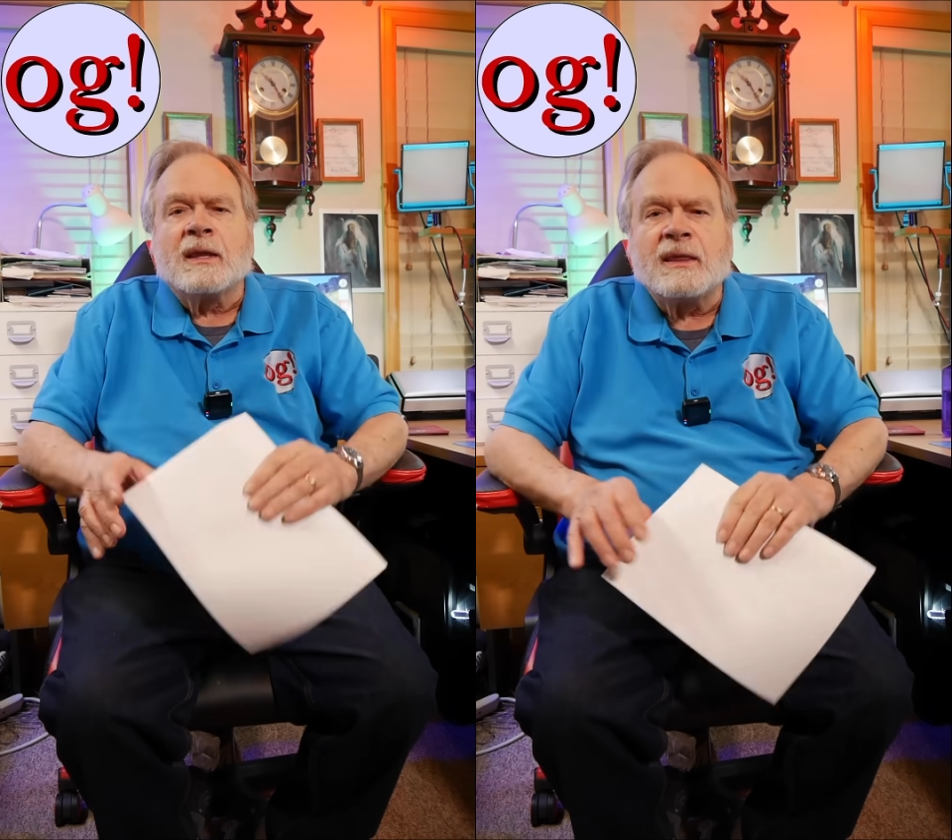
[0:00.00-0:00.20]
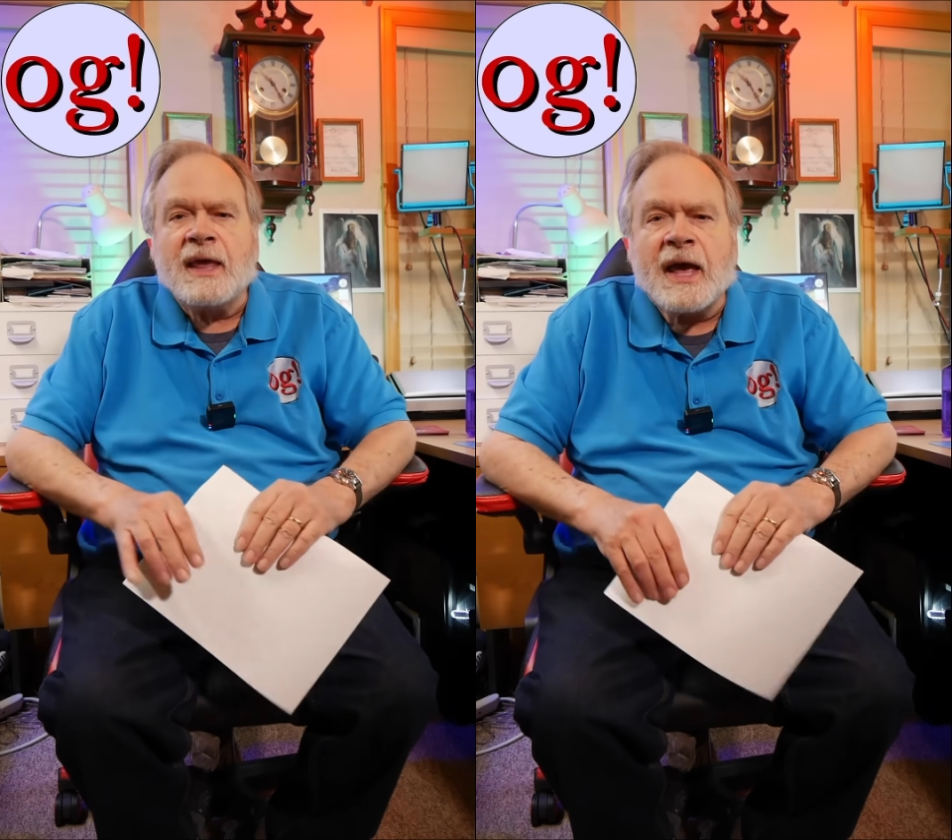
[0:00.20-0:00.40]

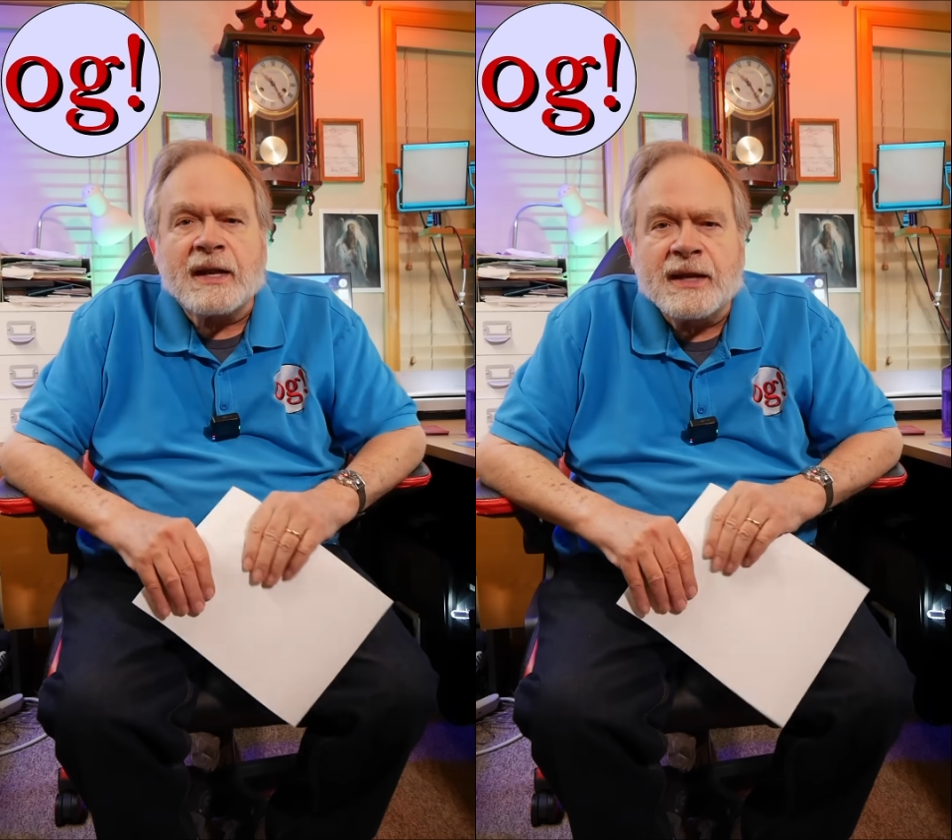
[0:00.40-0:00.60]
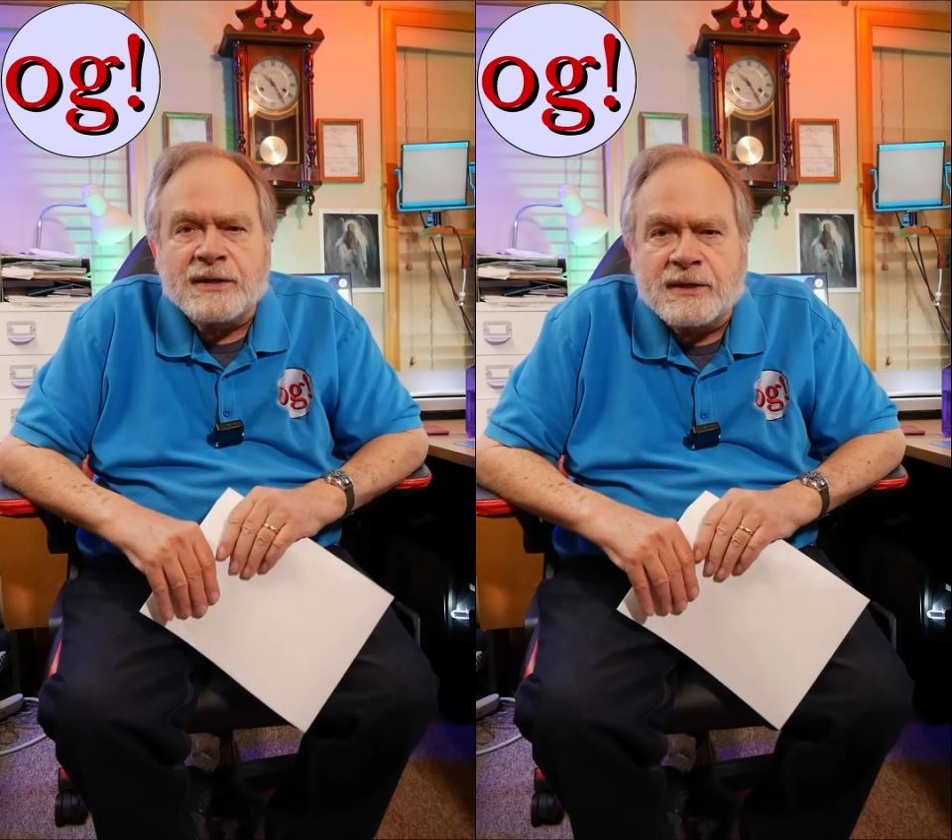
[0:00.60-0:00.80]

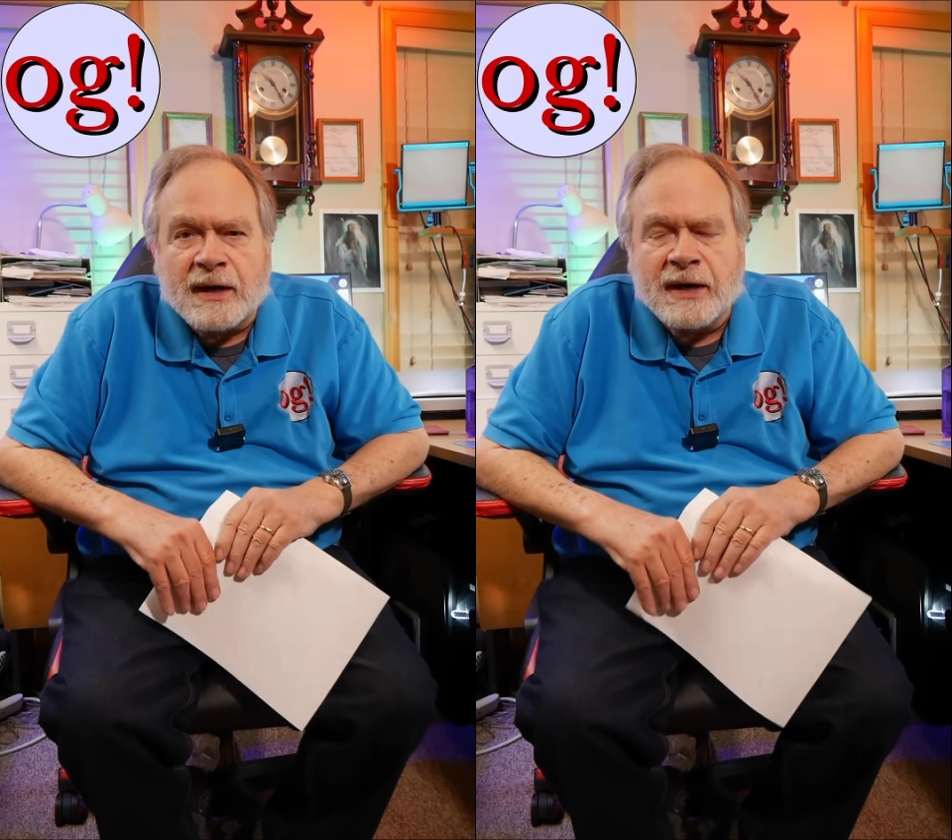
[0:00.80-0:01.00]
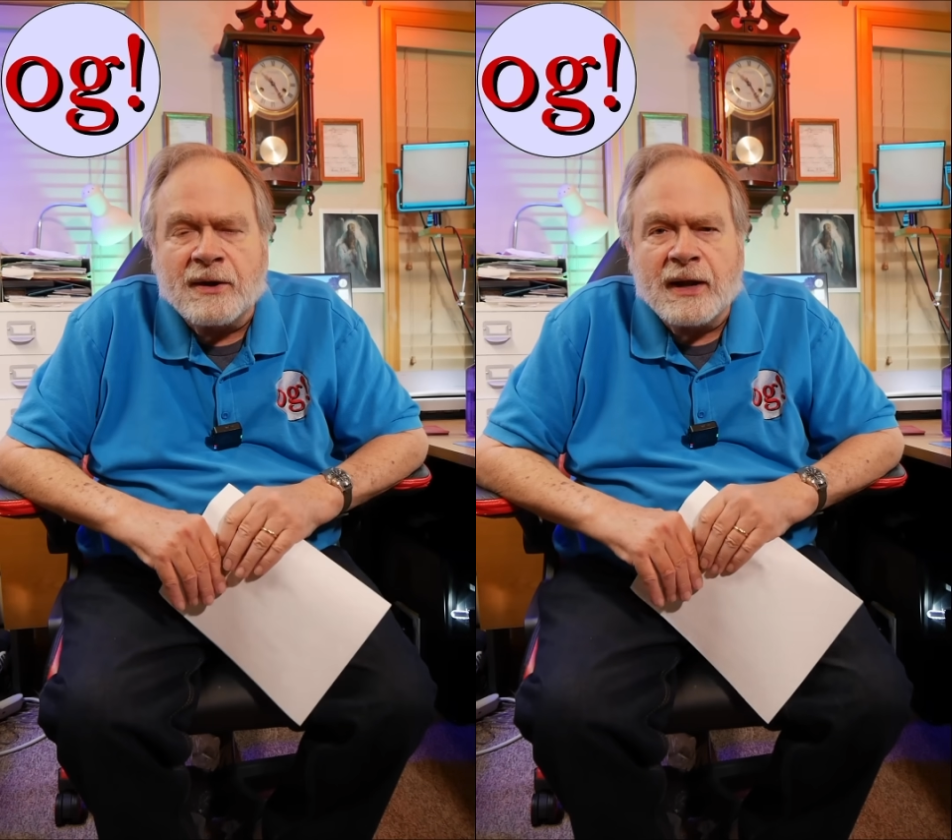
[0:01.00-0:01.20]
That
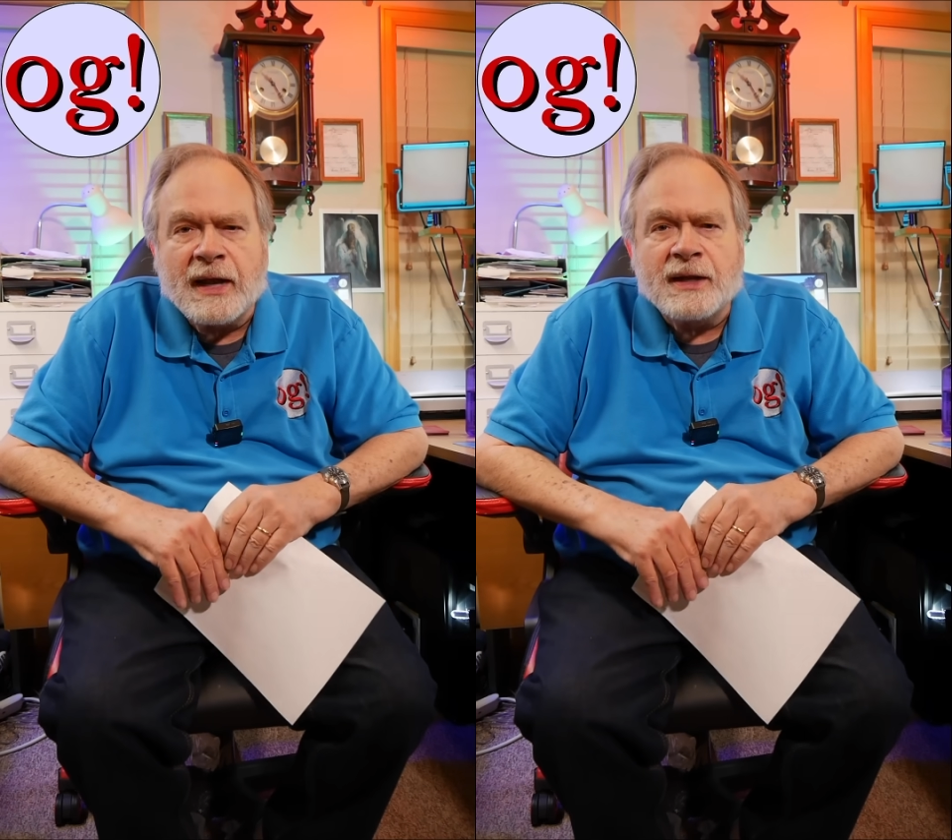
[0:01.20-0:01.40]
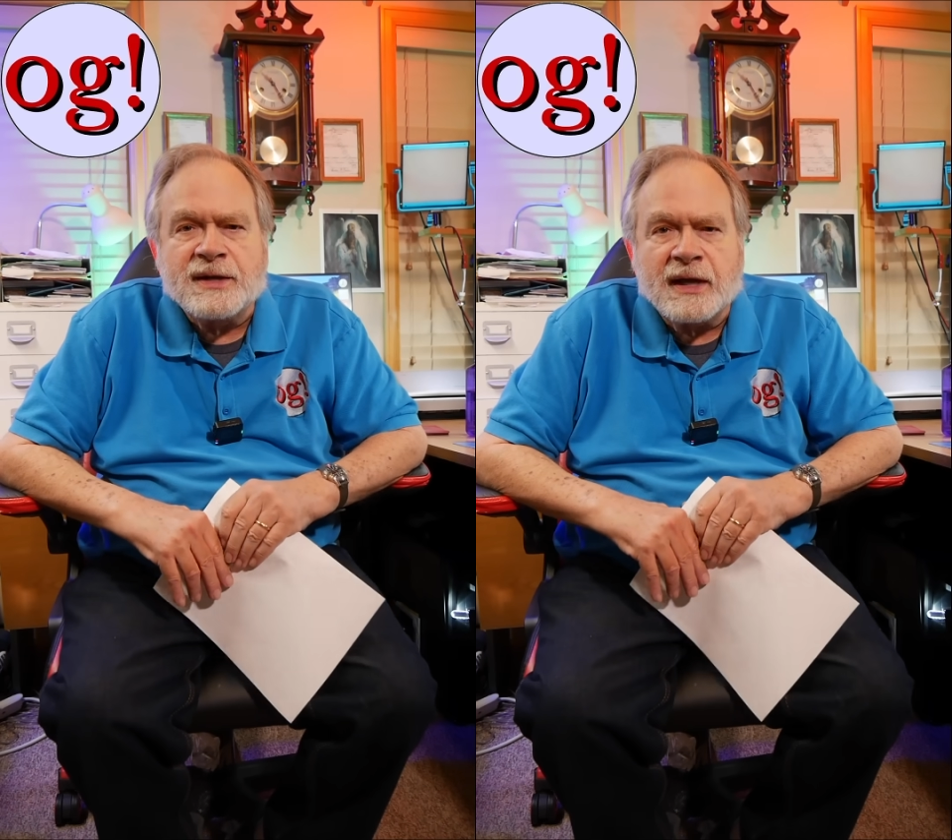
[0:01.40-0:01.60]
entire
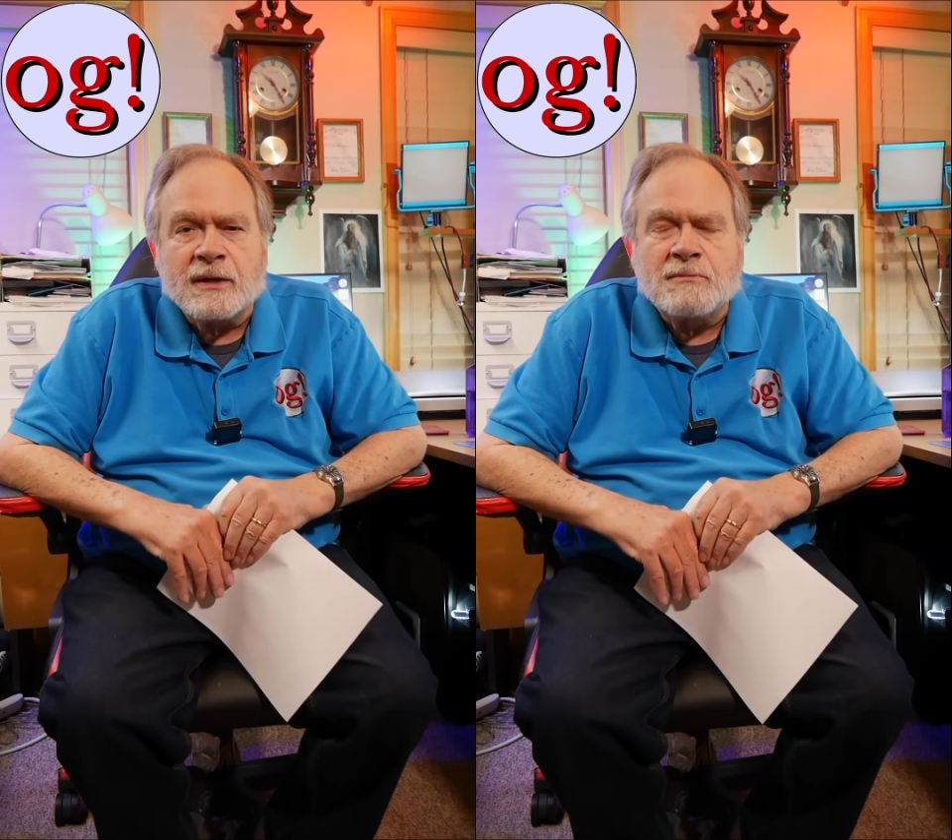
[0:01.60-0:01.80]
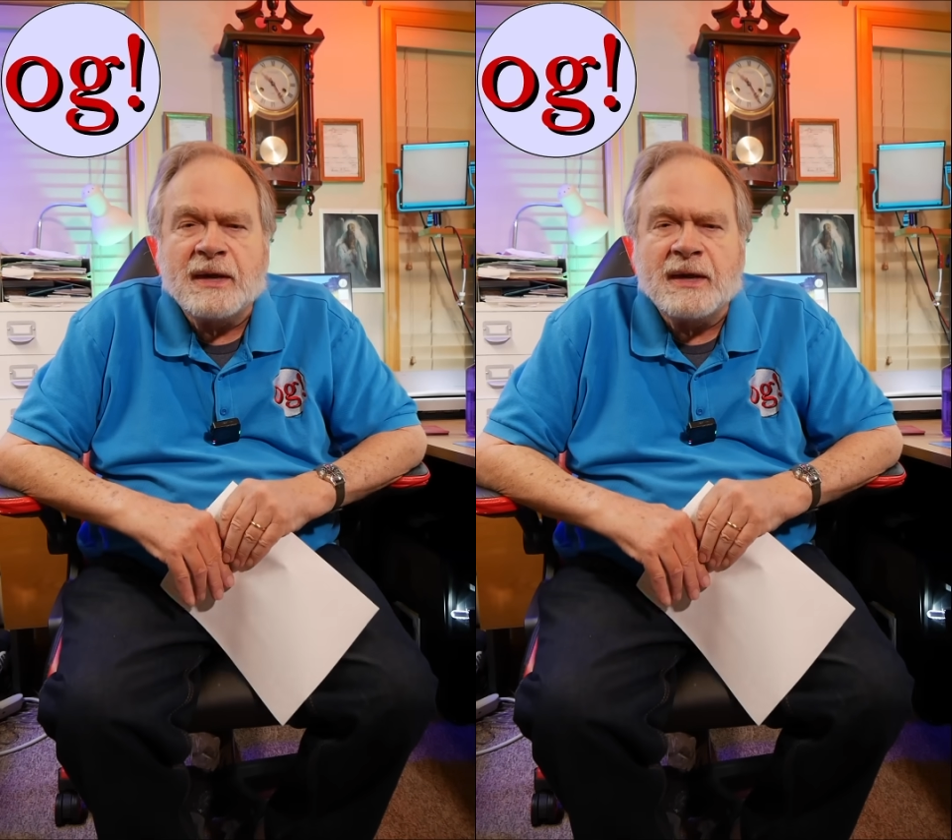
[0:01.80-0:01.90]
antenna